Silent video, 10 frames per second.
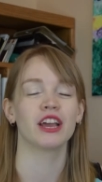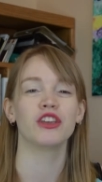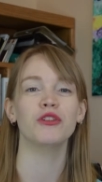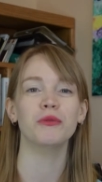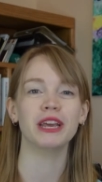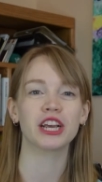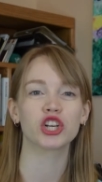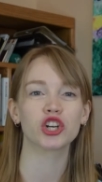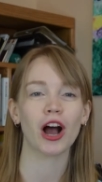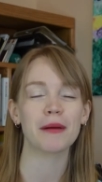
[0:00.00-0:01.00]
unique
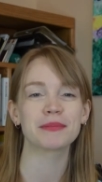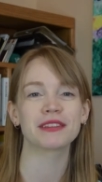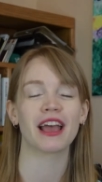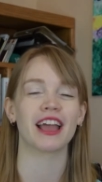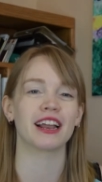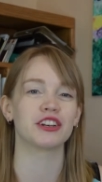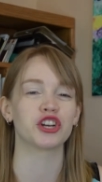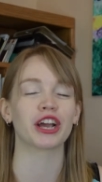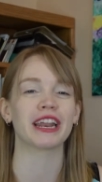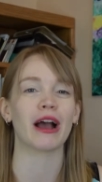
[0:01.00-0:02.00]
shops and
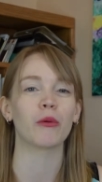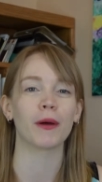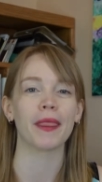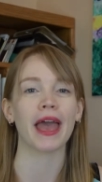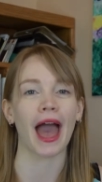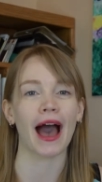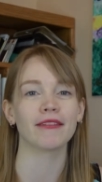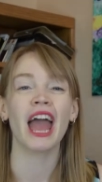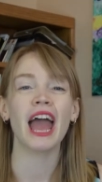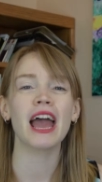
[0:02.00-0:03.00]
checking out what they
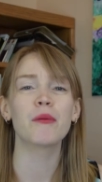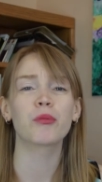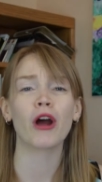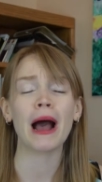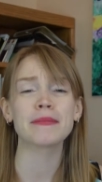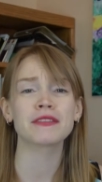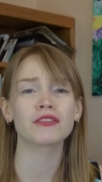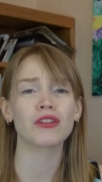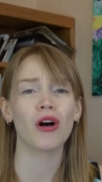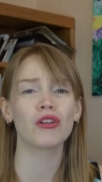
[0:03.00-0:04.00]
have. Perhaps
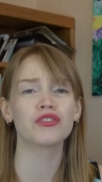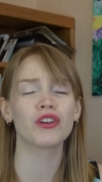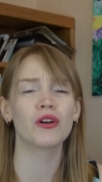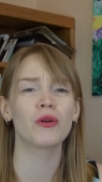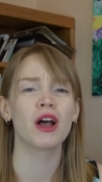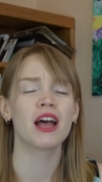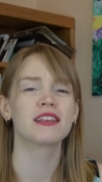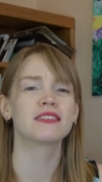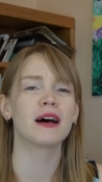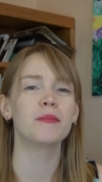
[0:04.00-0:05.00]
there's also
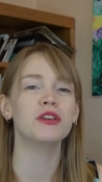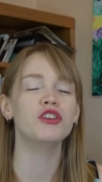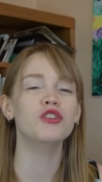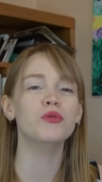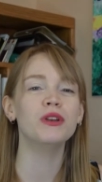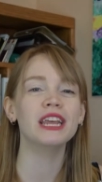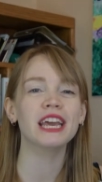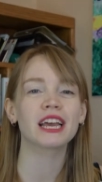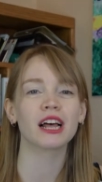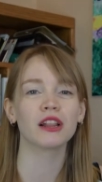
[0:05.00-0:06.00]
some
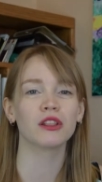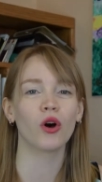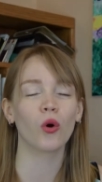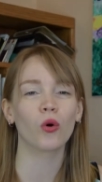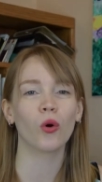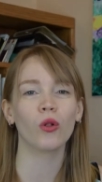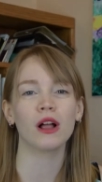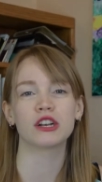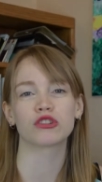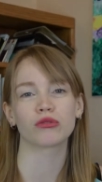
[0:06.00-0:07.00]
unique local
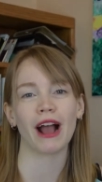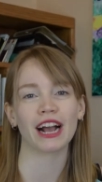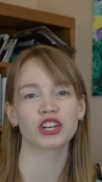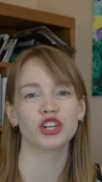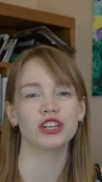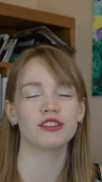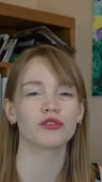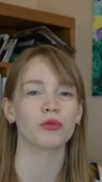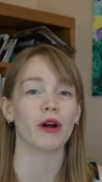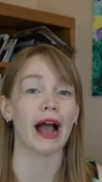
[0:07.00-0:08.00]
attractions
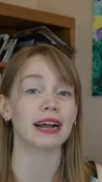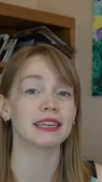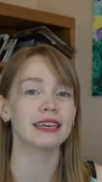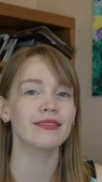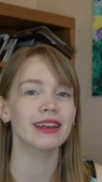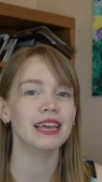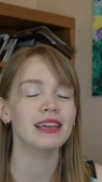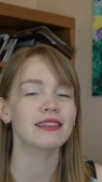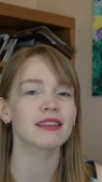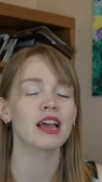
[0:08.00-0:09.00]
or
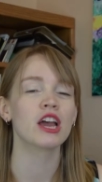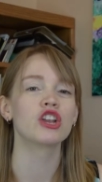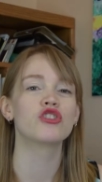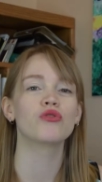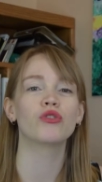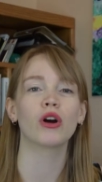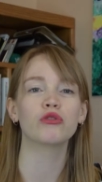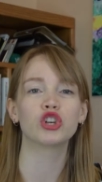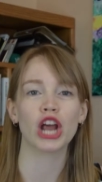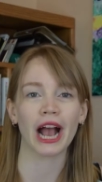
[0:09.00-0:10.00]
activities to go
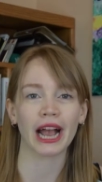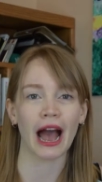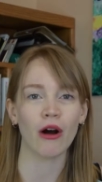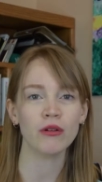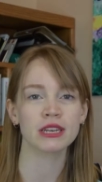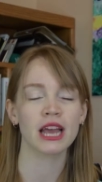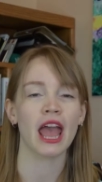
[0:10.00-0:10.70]
check out,